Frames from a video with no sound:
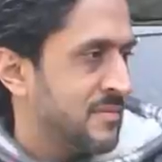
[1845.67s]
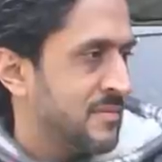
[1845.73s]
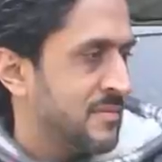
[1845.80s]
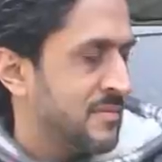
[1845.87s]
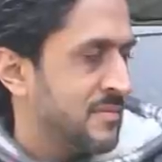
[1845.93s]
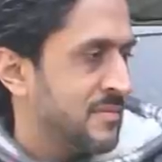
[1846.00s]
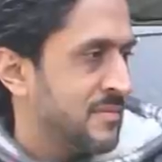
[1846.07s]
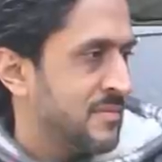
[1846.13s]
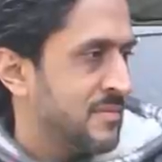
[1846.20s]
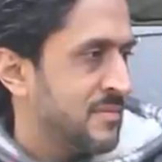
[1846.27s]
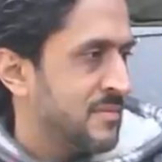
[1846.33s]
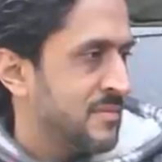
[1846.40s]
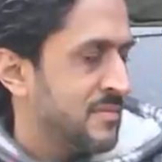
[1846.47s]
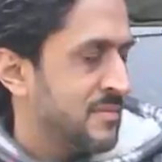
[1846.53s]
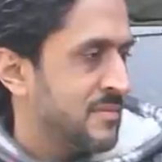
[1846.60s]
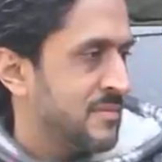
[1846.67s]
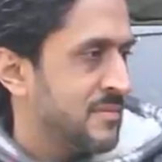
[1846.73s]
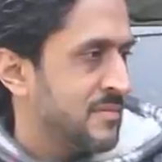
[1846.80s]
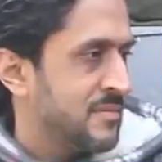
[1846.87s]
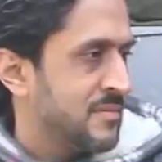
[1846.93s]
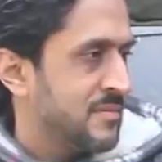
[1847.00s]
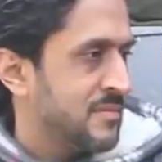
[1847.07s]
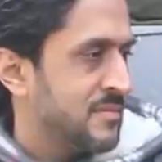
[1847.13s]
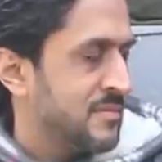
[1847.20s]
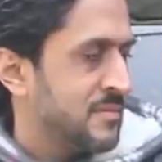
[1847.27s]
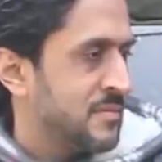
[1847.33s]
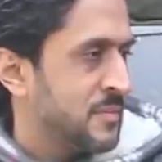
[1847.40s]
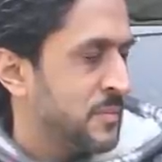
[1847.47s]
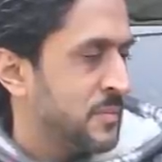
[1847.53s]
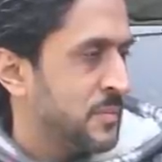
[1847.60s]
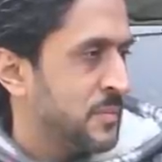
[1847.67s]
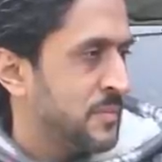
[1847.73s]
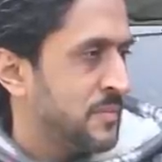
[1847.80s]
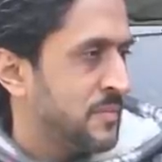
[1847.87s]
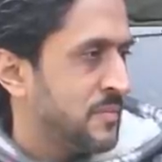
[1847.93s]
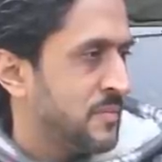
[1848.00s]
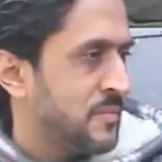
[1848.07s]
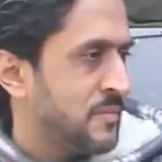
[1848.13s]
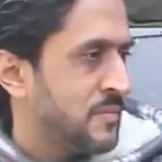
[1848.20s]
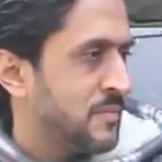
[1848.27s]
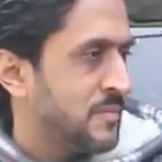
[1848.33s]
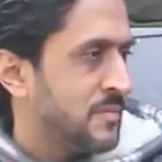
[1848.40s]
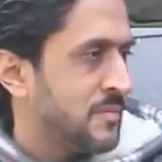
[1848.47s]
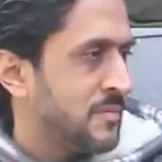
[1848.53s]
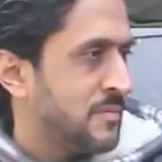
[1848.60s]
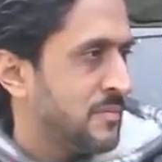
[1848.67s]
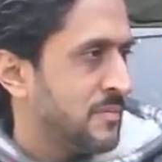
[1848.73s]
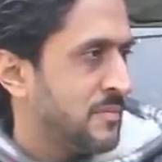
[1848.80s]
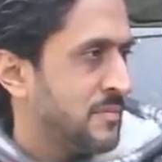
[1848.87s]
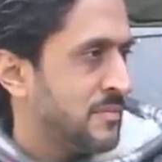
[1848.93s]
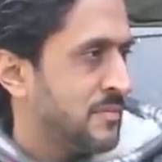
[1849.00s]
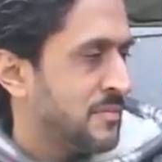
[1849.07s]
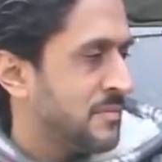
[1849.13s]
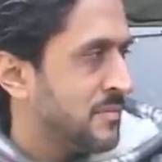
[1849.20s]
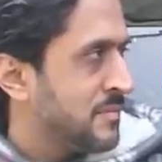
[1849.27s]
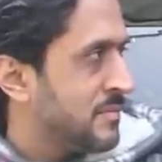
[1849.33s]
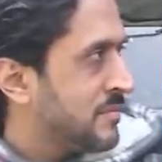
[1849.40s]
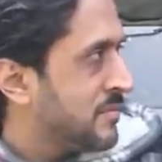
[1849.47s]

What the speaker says: (silent)